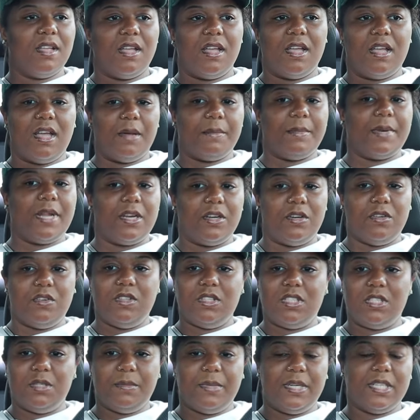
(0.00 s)
I'm not
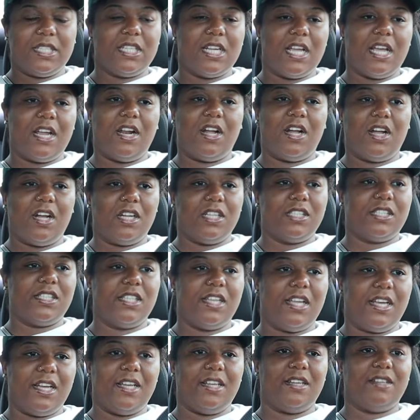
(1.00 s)
doing too much at all
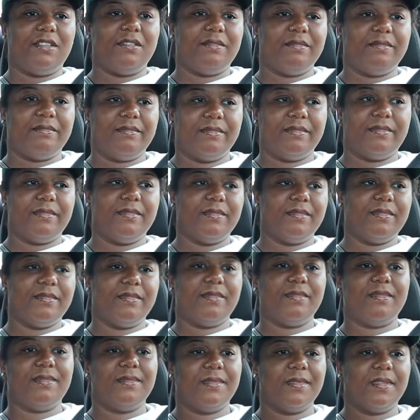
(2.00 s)

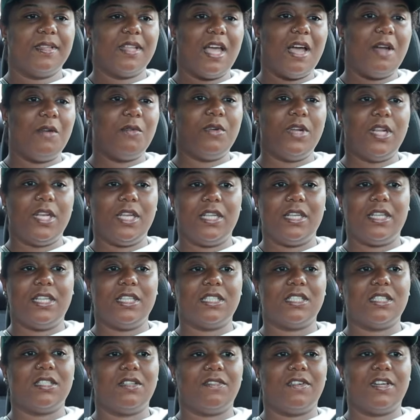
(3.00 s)
today. I really, this
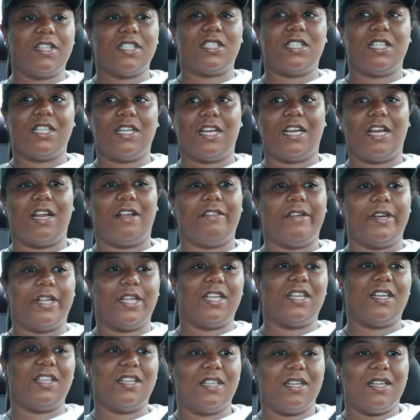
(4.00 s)
is the first thing that I've
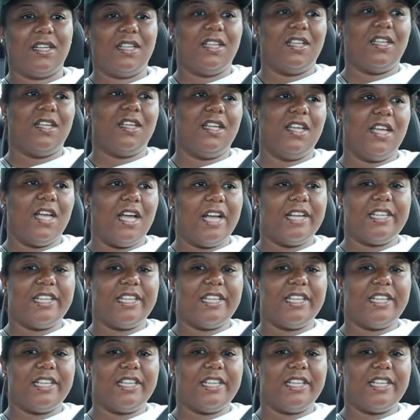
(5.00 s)
done.